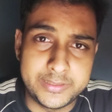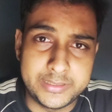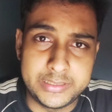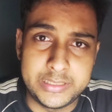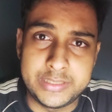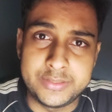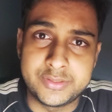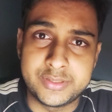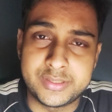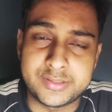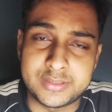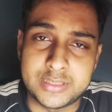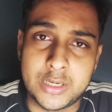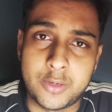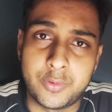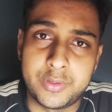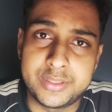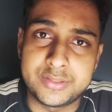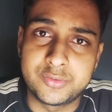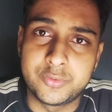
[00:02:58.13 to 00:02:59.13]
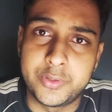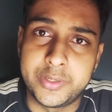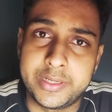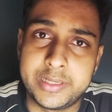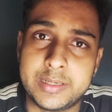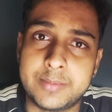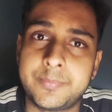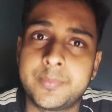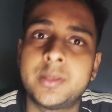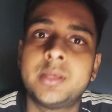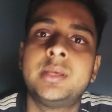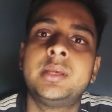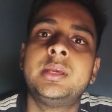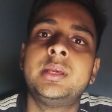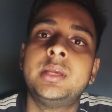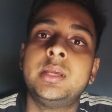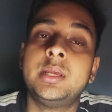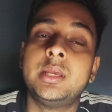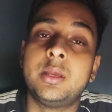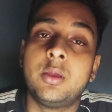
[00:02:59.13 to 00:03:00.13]
dangerous nowadays going up.
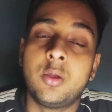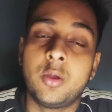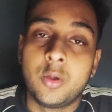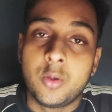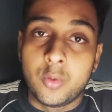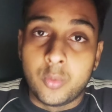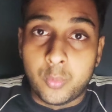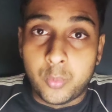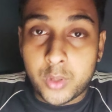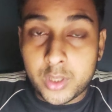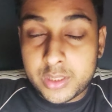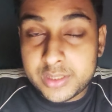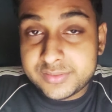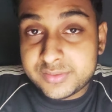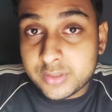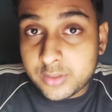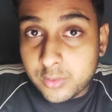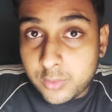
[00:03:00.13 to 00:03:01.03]
What is the